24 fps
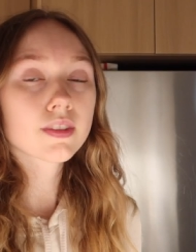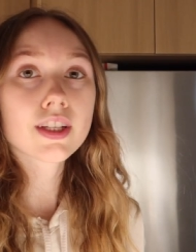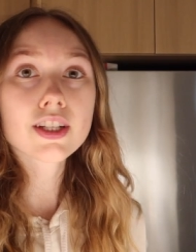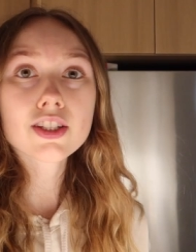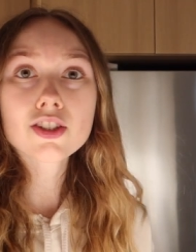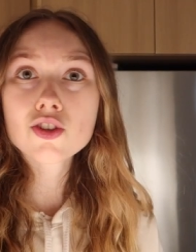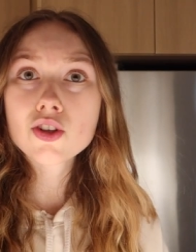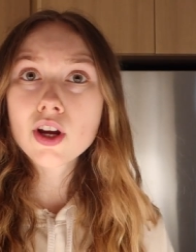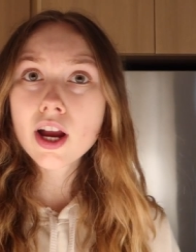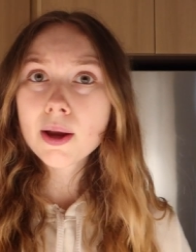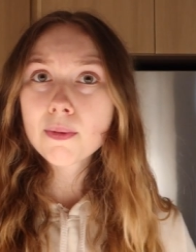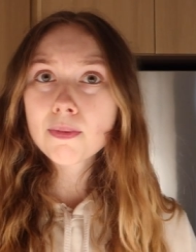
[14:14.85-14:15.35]

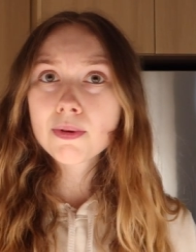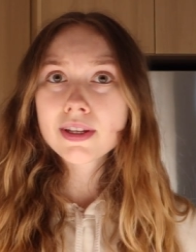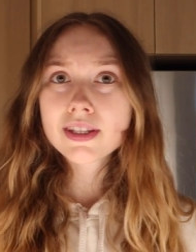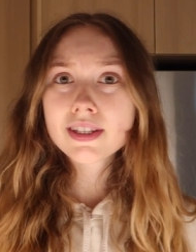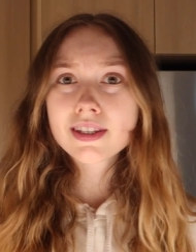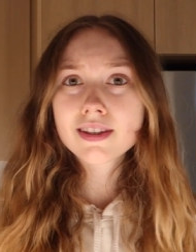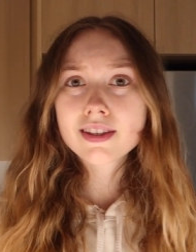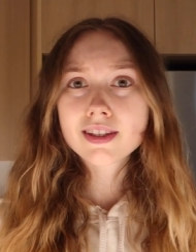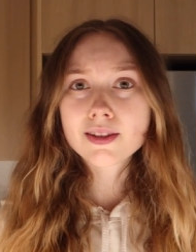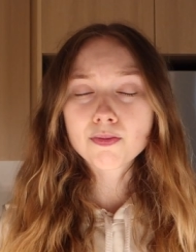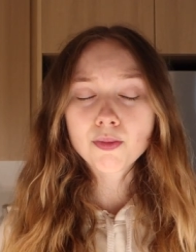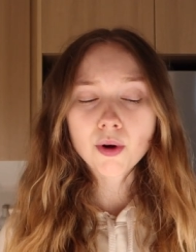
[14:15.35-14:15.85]
Let's try a piece
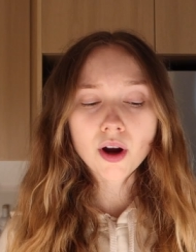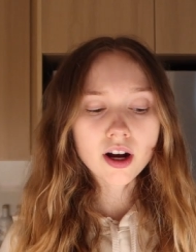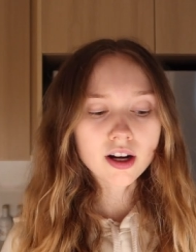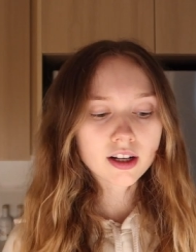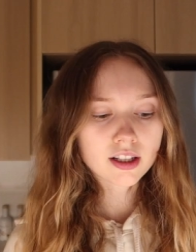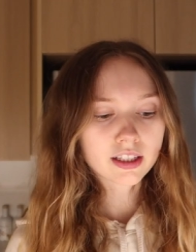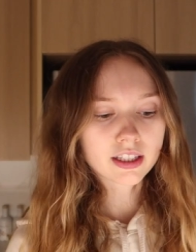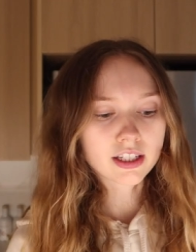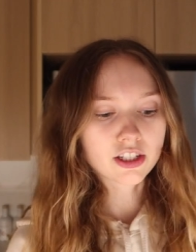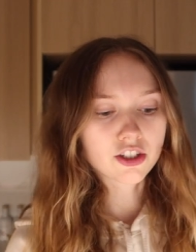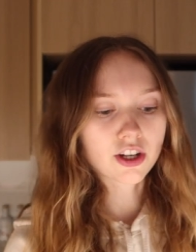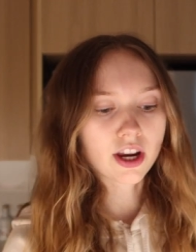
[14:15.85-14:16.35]
of this
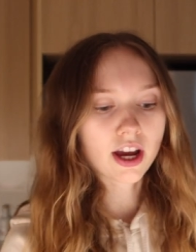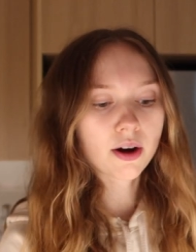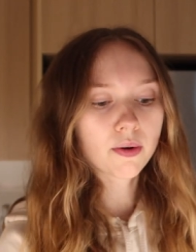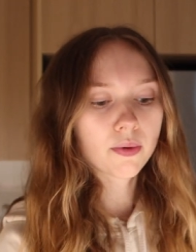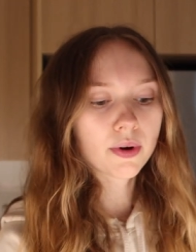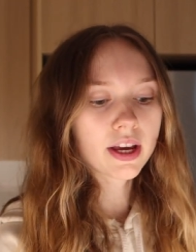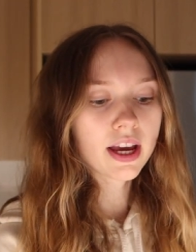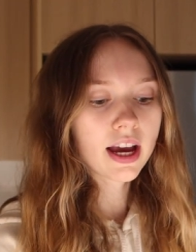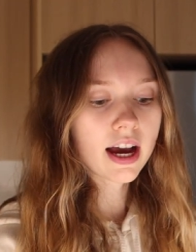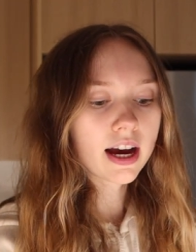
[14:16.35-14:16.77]
broccoli, shall we?